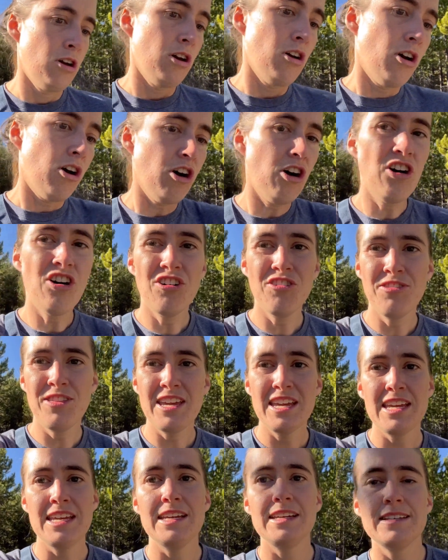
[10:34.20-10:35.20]
all
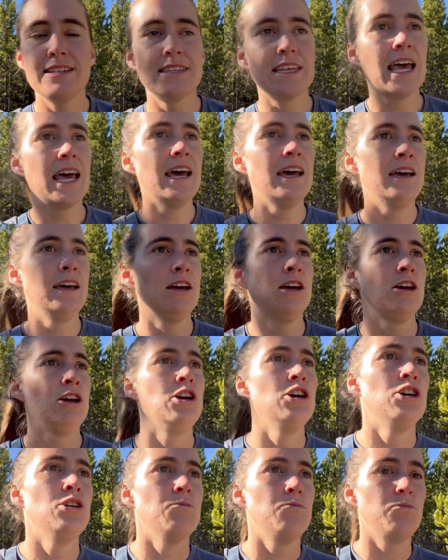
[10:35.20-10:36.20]
these
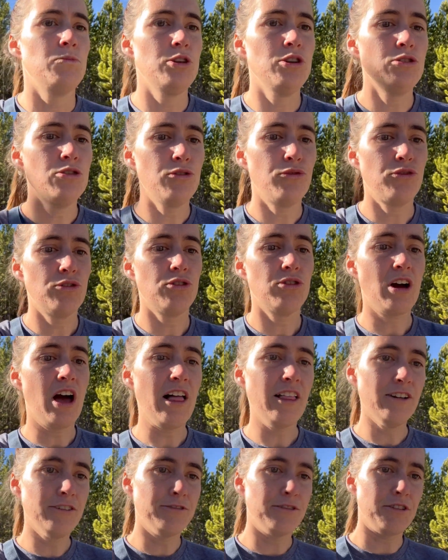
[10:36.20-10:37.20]
beautiful,
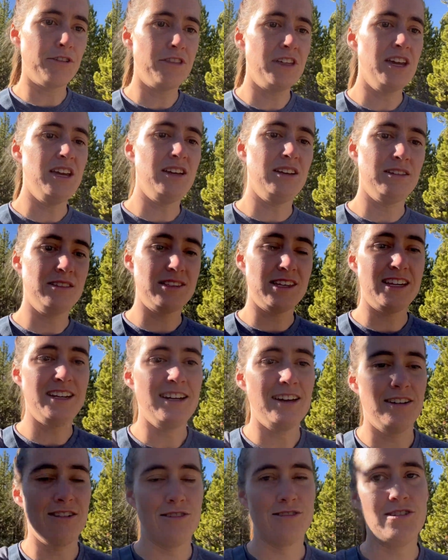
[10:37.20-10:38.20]
colorful things in
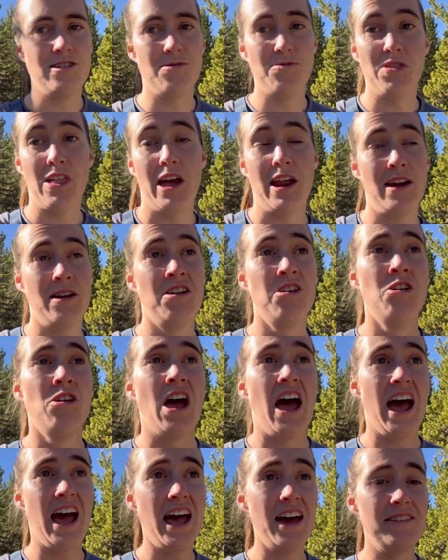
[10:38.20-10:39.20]
Yellowstone that
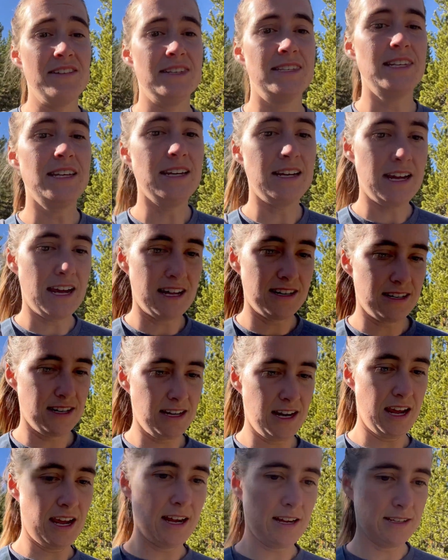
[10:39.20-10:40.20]
I haven't seen yet today.